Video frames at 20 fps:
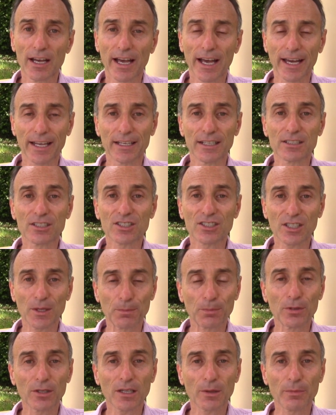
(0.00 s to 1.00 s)
and it's
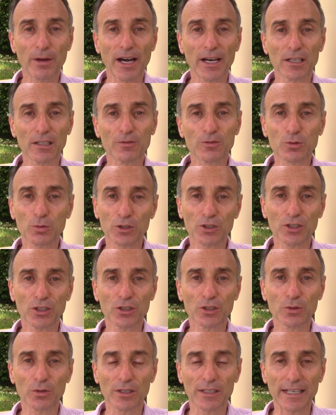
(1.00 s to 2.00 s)
simply a matter of switching
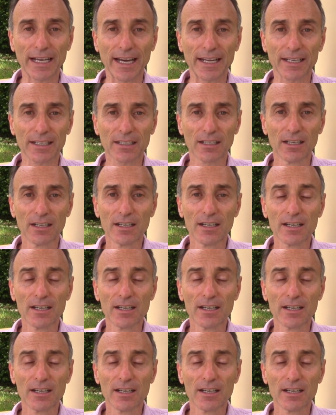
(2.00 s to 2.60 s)
to organic.